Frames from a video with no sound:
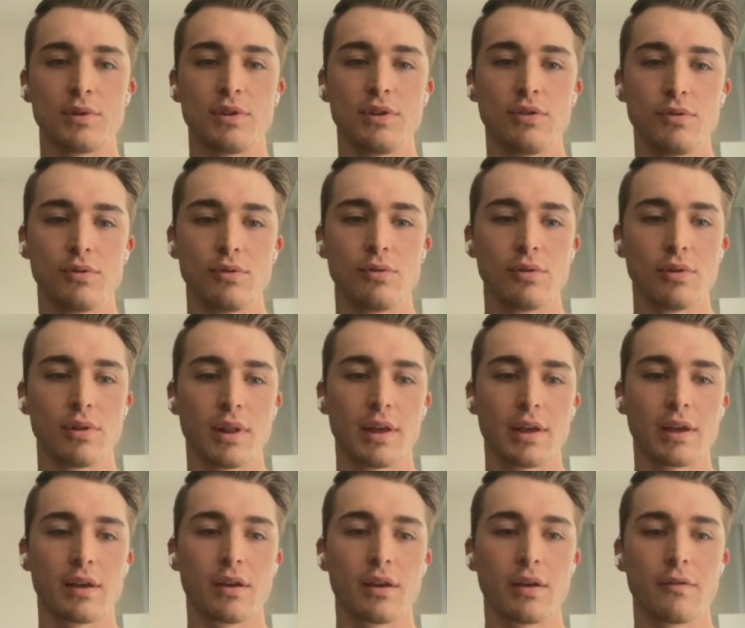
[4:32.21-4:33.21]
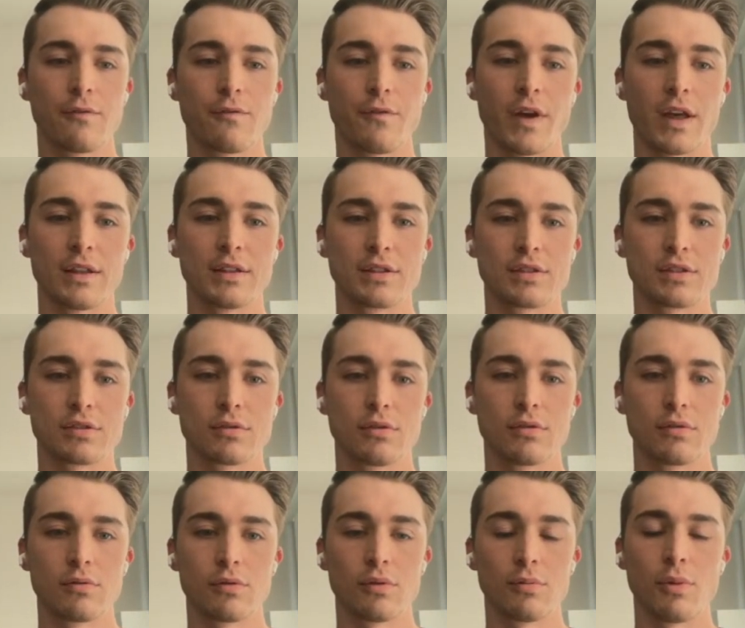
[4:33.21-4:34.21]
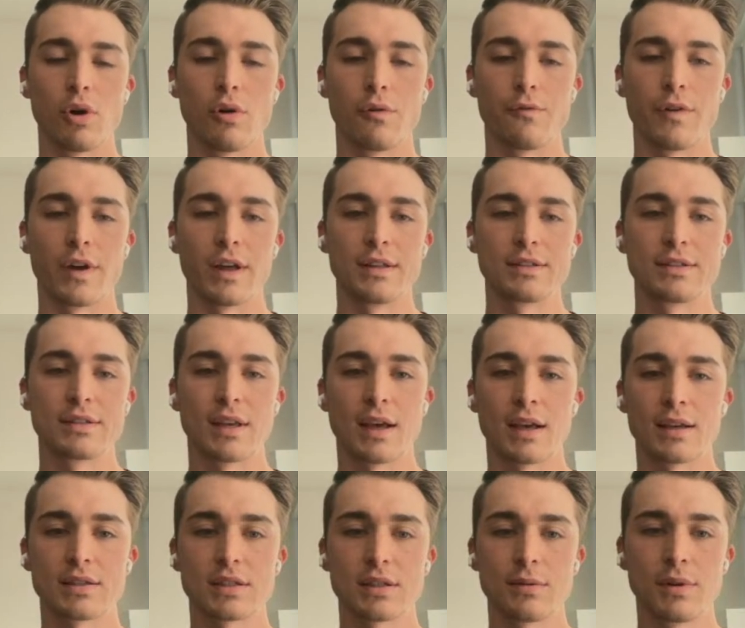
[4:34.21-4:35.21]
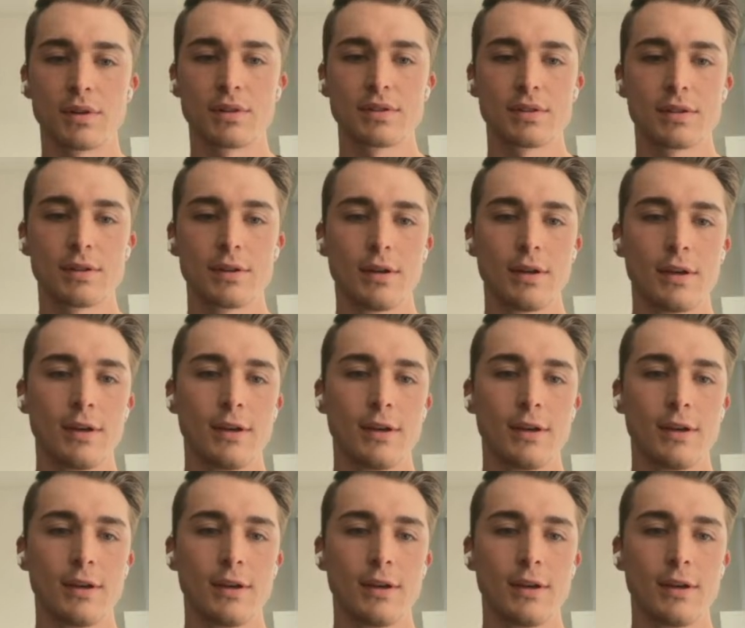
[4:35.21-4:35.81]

we do like remote fence estimates.